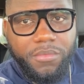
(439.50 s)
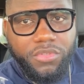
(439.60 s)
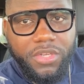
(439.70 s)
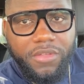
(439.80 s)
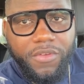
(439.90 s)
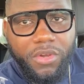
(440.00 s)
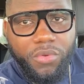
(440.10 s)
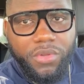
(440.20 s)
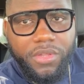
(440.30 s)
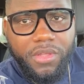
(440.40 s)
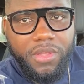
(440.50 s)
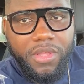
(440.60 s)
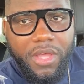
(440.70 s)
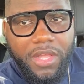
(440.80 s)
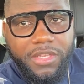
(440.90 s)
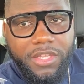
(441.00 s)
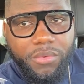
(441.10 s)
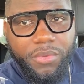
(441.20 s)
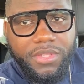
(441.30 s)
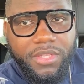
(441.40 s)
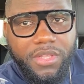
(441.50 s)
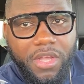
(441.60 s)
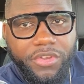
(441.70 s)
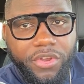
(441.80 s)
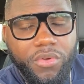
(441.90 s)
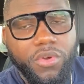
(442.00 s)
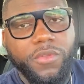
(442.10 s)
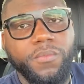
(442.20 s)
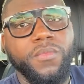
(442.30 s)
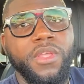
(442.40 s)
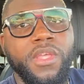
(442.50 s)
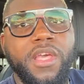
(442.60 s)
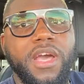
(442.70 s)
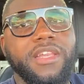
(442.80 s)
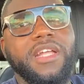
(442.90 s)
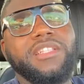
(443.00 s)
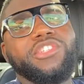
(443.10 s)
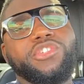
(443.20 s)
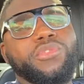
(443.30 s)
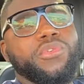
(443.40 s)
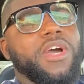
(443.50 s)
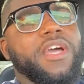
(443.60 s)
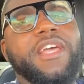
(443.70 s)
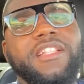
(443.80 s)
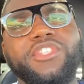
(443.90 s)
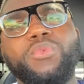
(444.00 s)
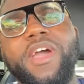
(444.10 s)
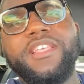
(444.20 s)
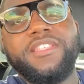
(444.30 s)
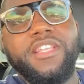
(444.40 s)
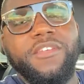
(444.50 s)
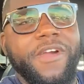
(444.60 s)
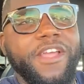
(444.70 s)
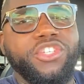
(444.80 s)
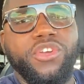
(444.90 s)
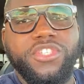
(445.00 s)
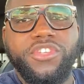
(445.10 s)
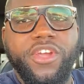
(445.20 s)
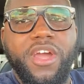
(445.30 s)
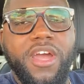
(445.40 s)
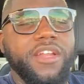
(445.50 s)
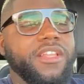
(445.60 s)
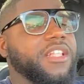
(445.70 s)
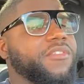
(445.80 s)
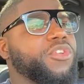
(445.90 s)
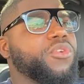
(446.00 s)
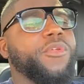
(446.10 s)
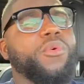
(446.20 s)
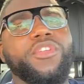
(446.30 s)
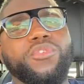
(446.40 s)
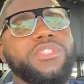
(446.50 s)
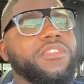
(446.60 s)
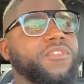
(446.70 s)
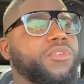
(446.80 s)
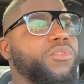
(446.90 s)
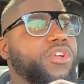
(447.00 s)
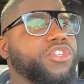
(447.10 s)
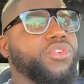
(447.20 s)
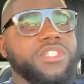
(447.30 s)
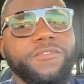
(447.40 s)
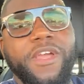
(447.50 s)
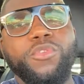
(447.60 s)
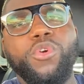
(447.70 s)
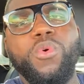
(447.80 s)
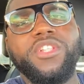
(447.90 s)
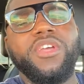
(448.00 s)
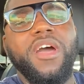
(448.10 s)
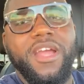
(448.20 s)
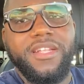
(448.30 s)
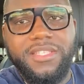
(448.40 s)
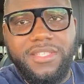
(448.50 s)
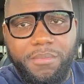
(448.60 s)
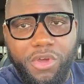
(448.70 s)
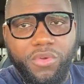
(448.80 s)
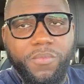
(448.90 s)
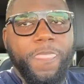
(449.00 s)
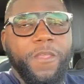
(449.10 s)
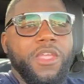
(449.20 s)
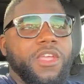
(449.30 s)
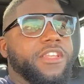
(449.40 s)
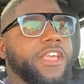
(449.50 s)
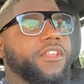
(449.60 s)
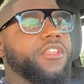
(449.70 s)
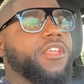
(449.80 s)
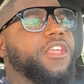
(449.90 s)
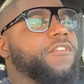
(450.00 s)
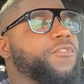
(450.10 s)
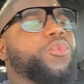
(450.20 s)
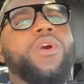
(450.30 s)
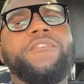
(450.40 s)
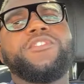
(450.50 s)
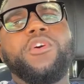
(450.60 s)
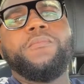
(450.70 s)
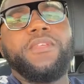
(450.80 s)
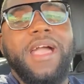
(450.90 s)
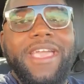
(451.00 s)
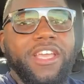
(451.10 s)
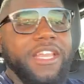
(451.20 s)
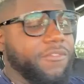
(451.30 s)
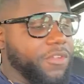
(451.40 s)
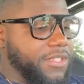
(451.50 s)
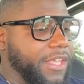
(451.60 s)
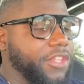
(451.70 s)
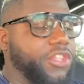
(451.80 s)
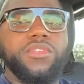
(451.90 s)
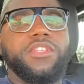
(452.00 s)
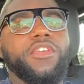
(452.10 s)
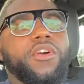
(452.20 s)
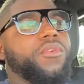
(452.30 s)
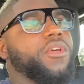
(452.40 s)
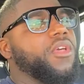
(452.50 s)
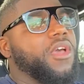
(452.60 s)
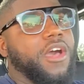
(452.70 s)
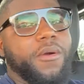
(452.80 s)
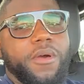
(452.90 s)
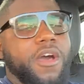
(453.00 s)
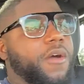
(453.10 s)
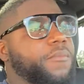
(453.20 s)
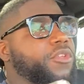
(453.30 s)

leave alone and deal with it on your own. And that is true. And that is why I said, if I trust your heart, not even you, I don't want to use even the word trust. If I know what your heart is about, then if you have something, I can even say to you, say, yo, you